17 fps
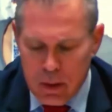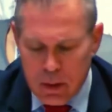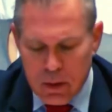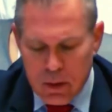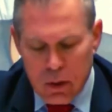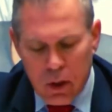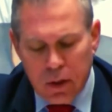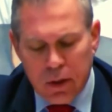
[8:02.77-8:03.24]

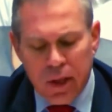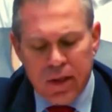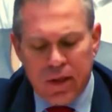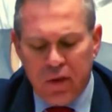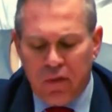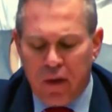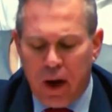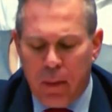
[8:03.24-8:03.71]
It's not
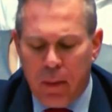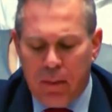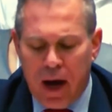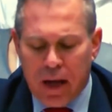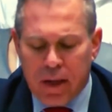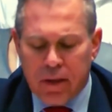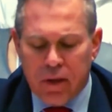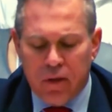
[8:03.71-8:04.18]
as if
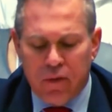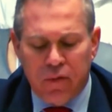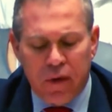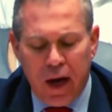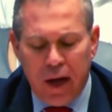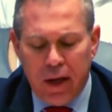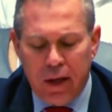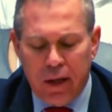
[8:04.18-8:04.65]
Hamas is
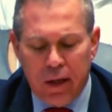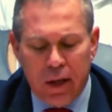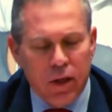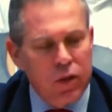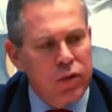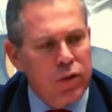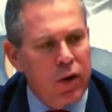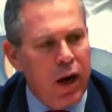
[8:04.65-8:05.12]
fighting
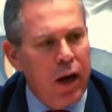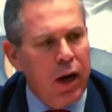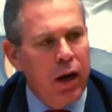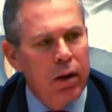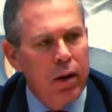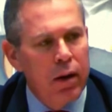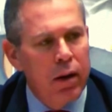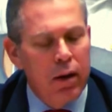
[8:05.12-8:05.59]

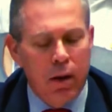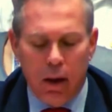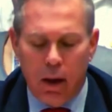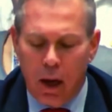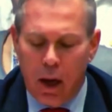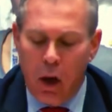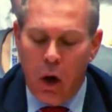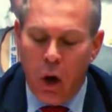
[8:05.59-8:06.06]
Israel
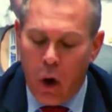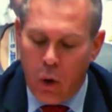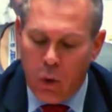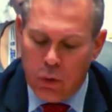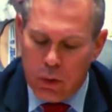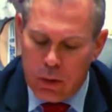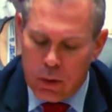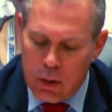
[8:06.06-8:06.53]

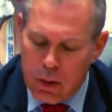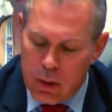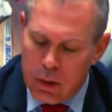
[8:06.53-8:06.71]
alone.